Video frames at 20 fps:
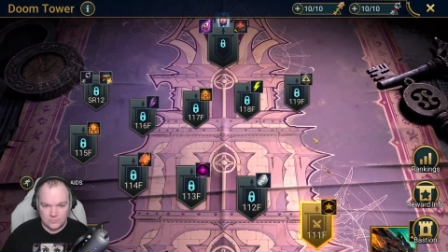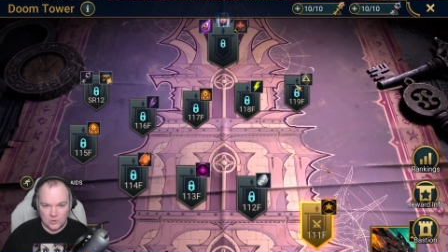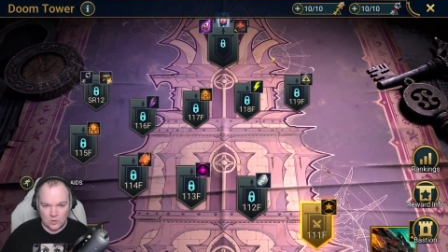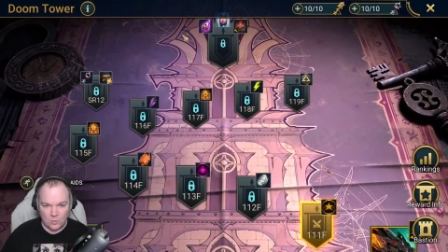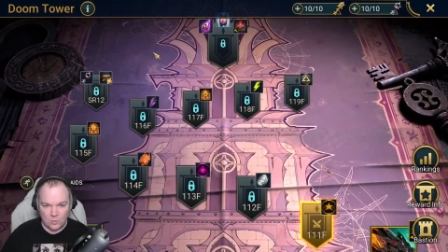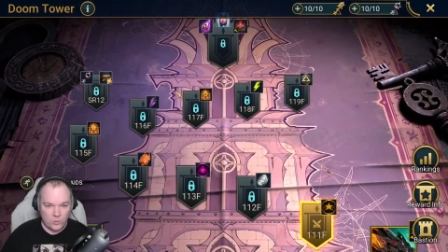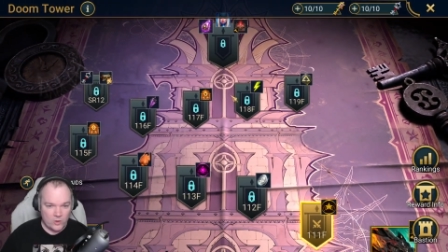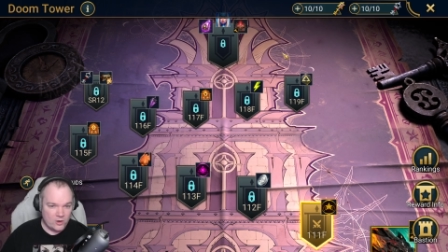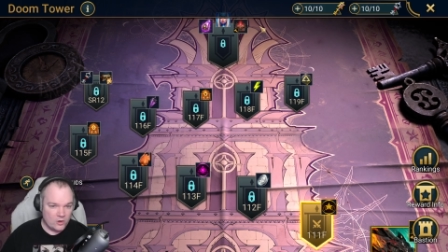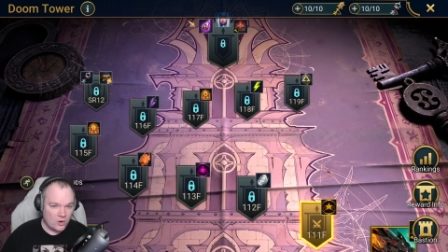
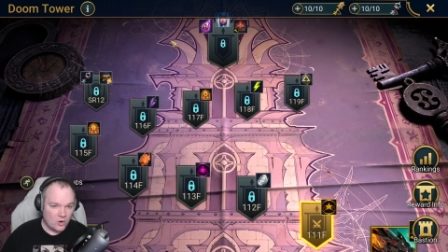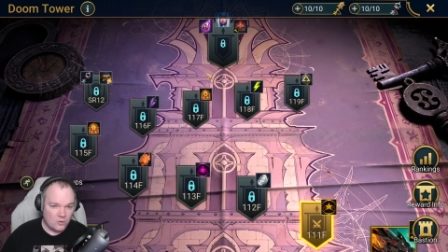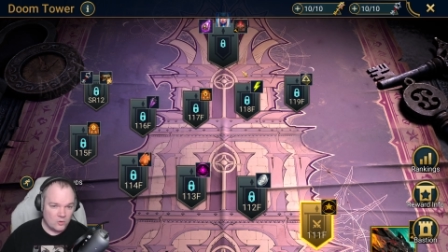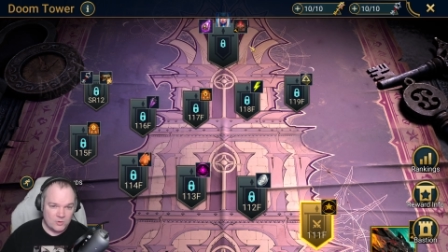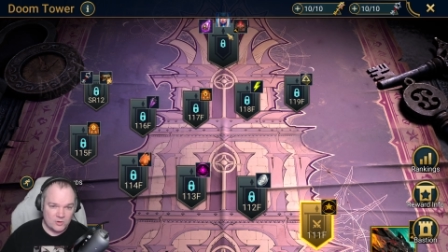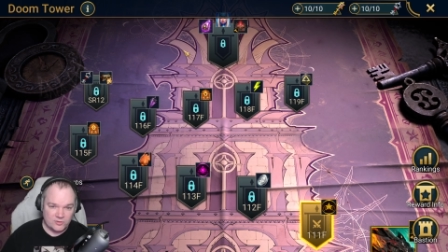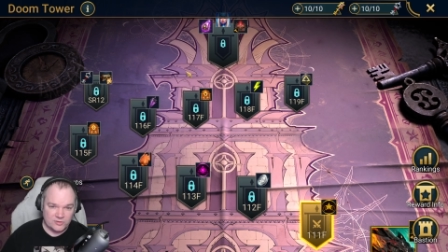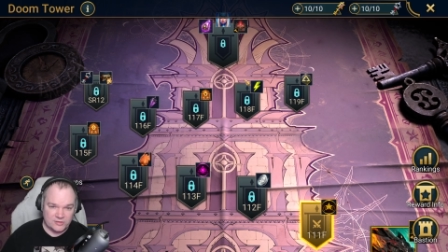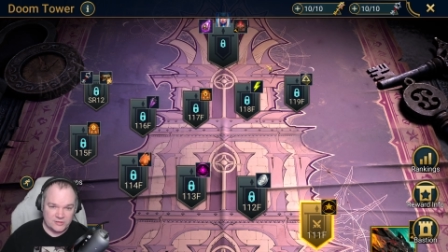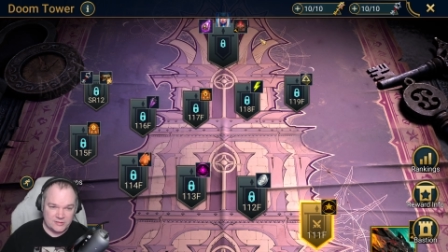we're
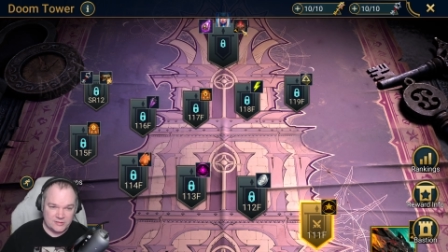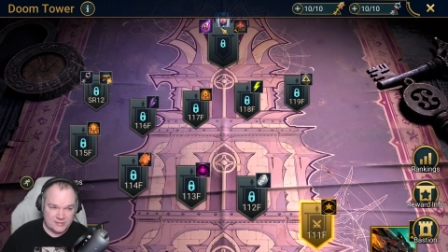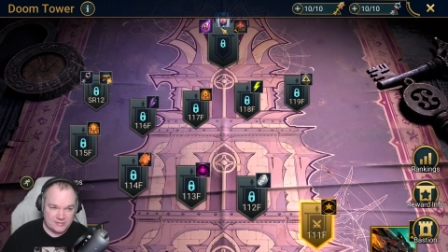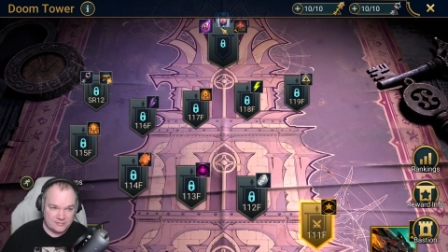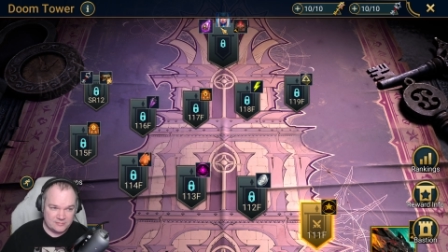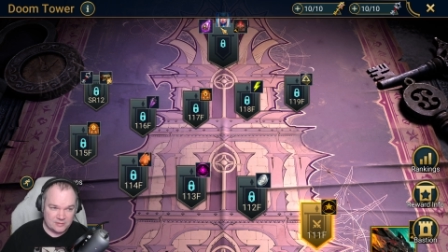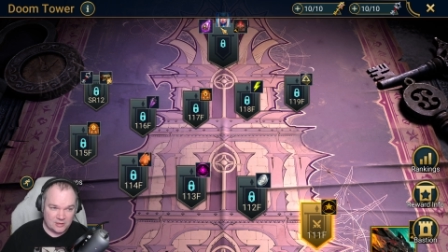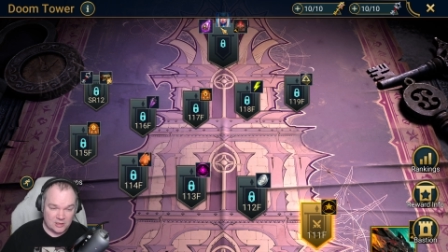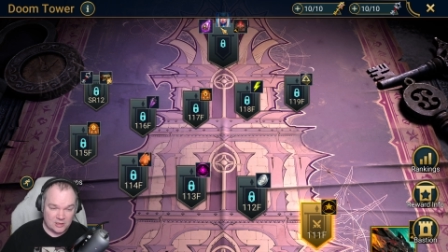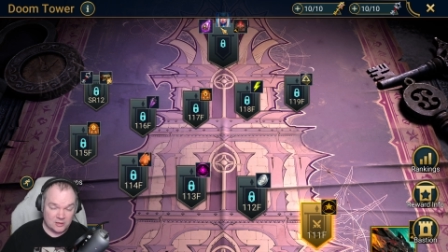almost
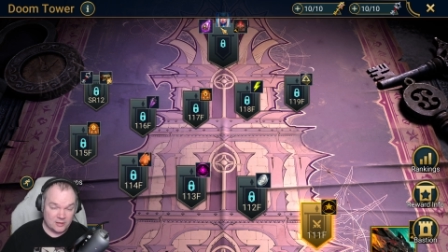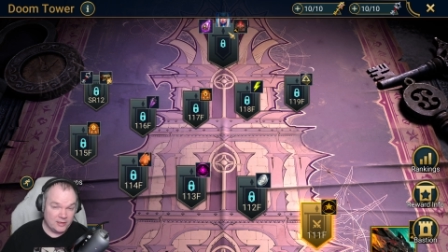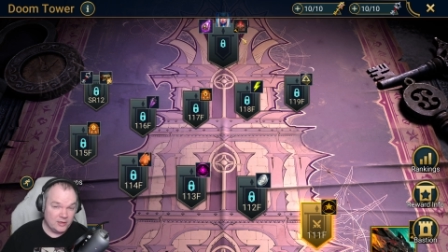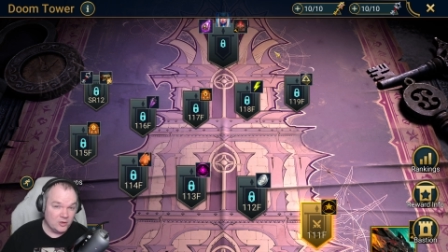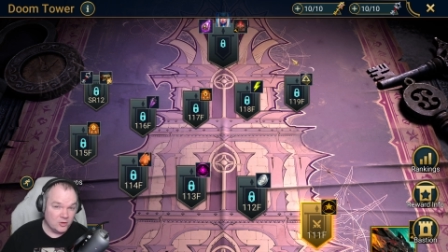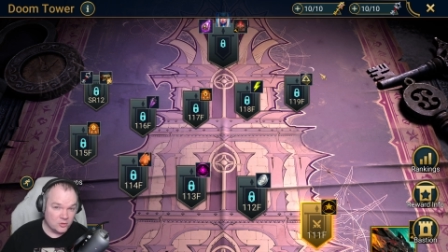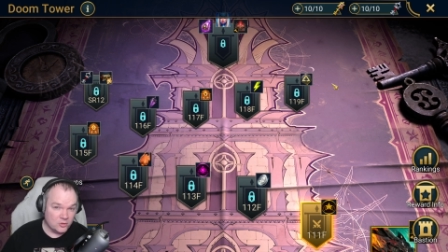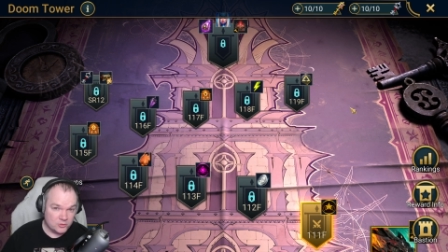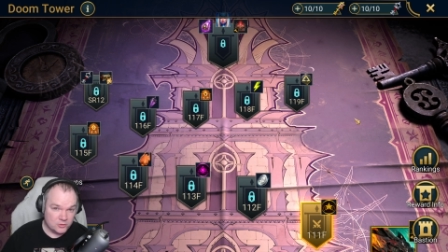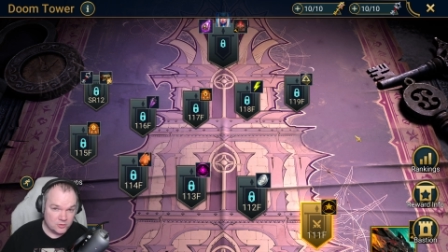
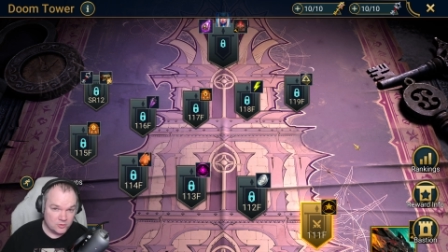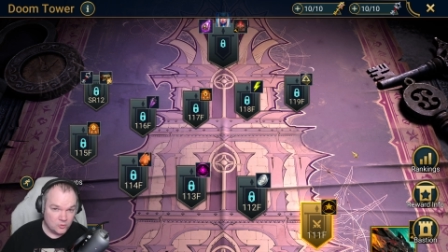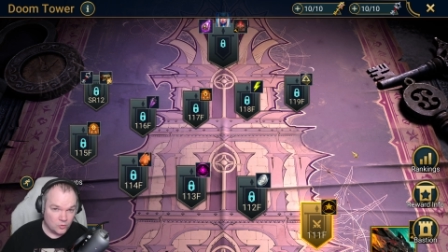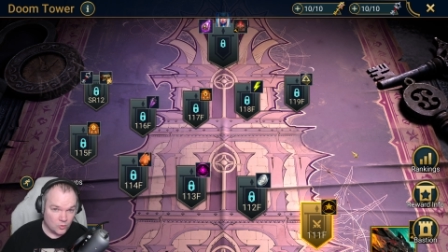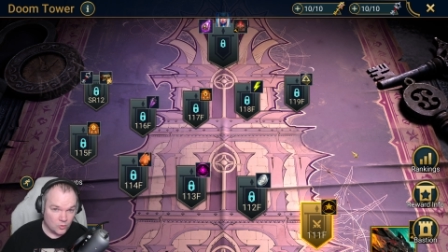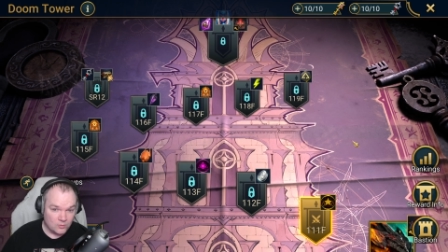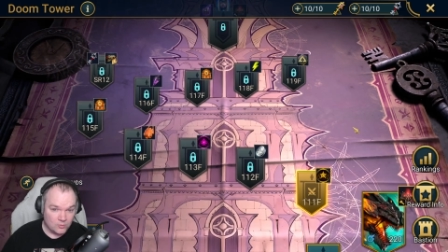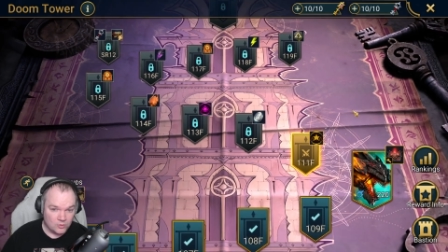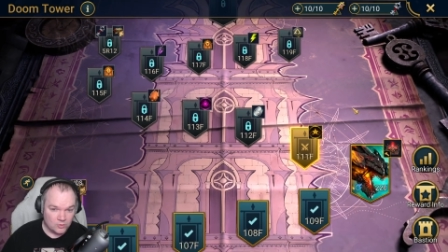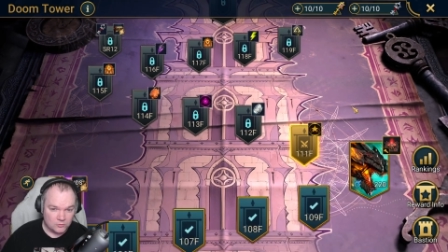cleared
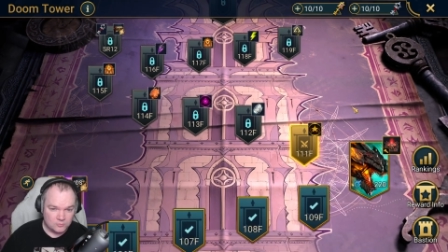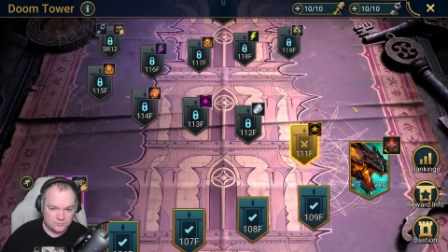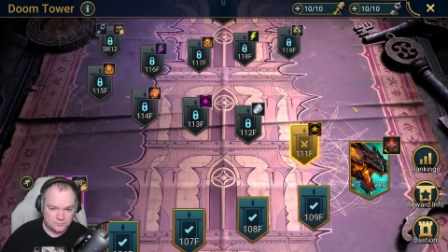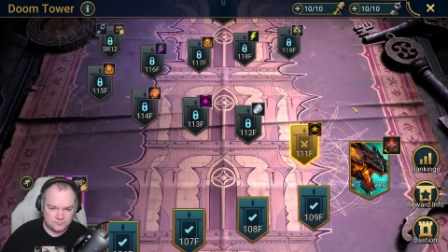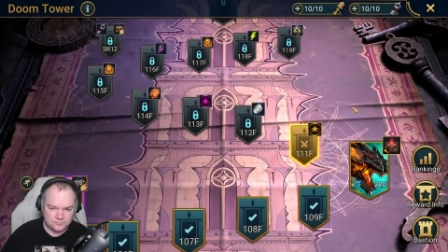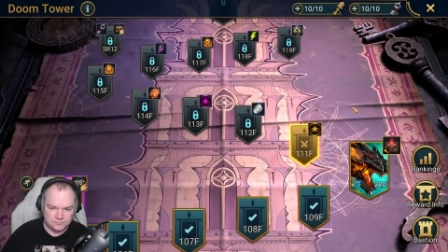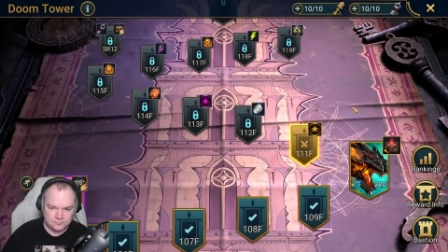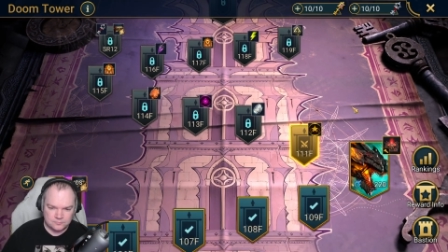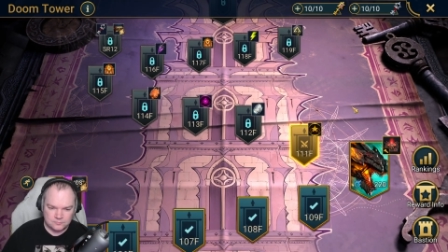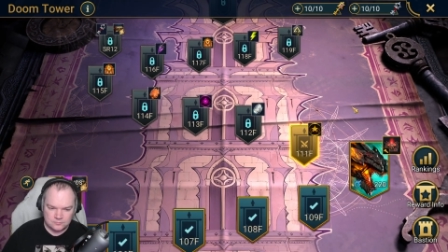normal,
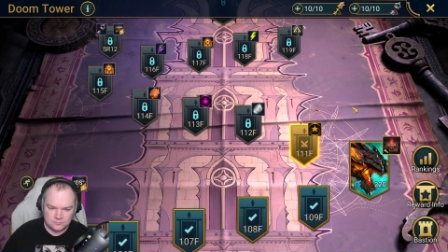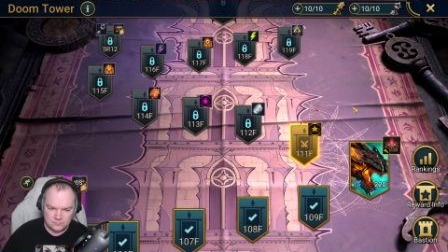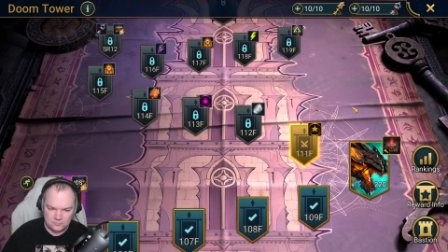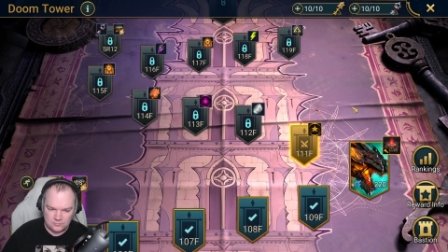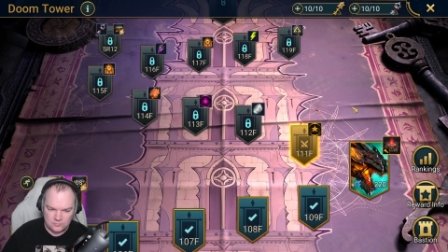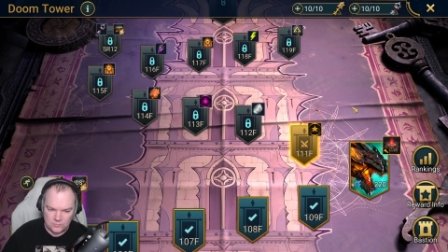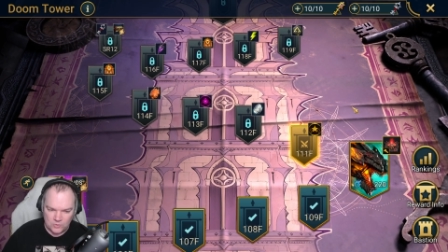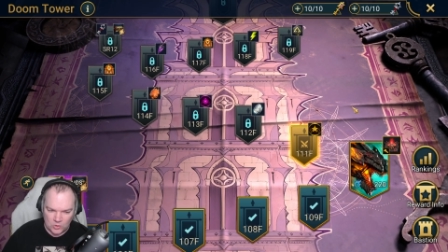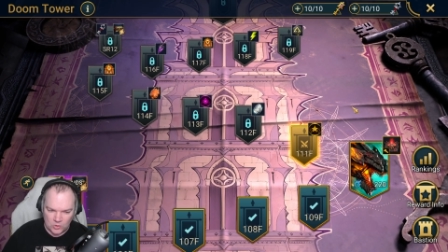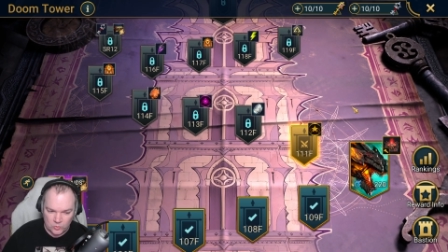
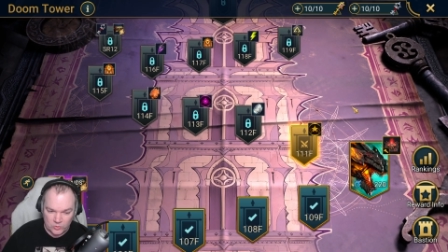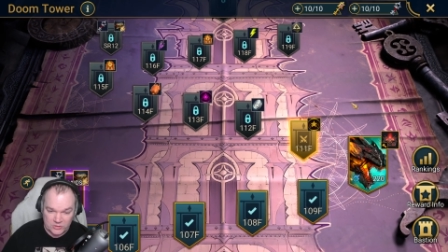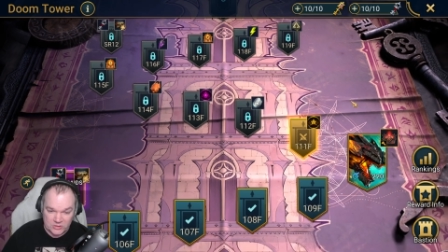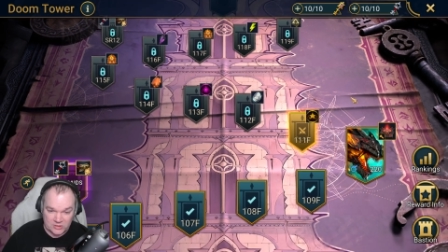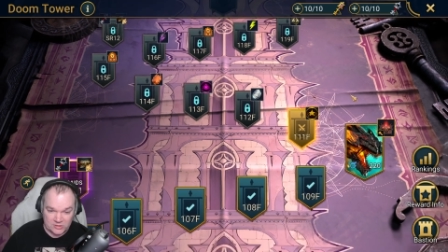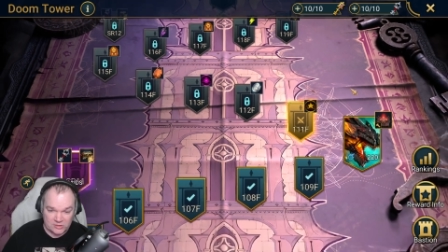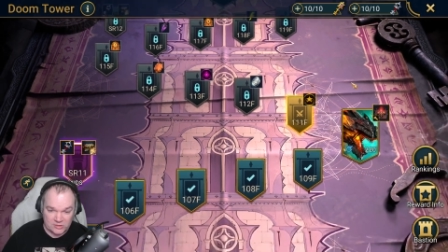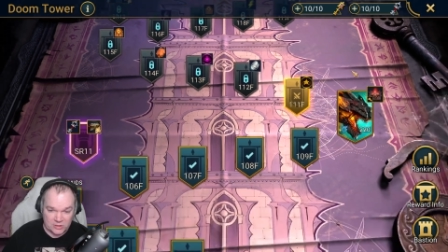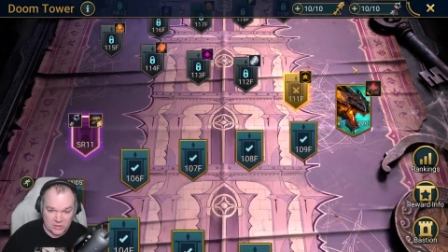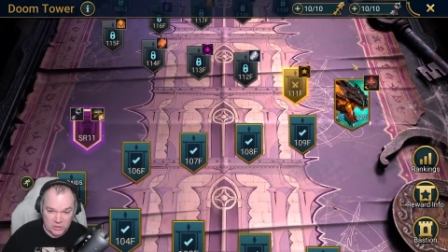which
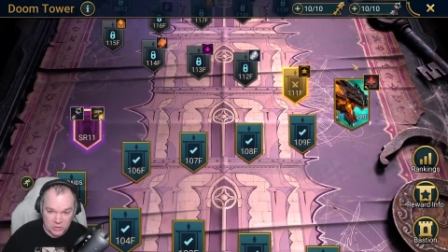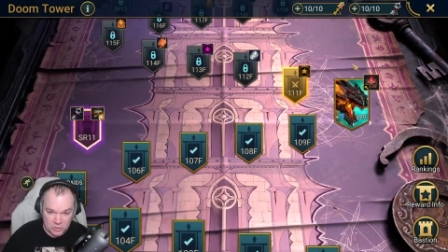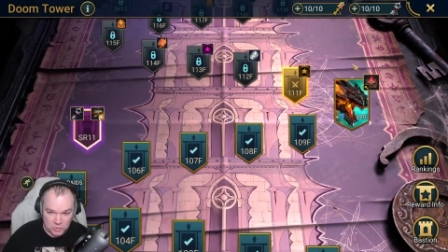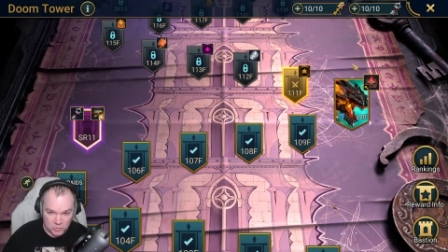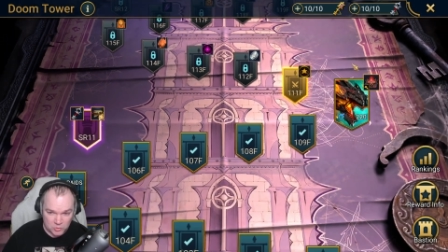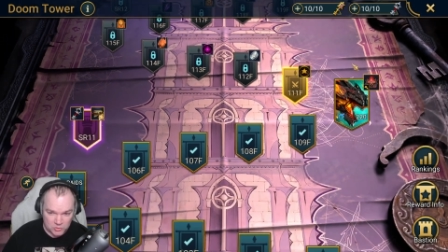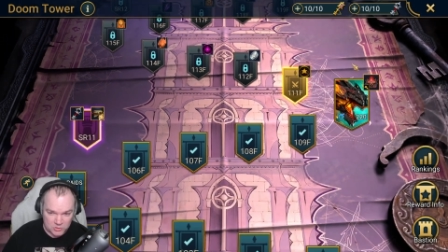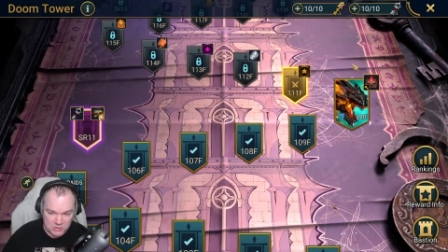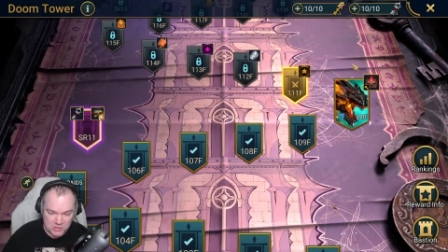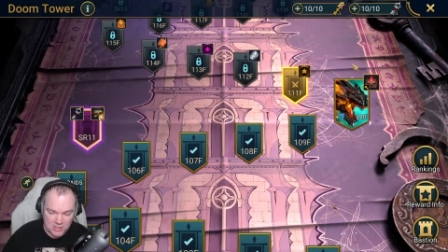is
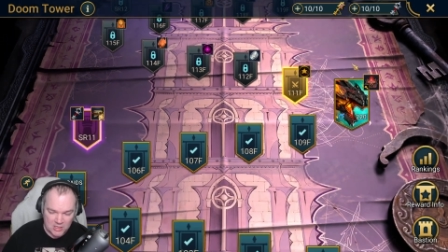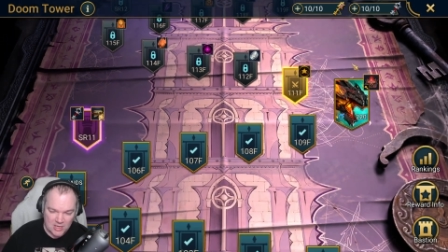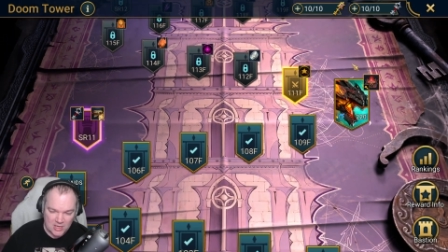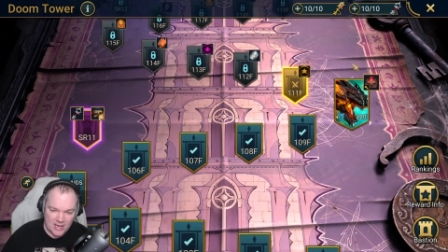huge.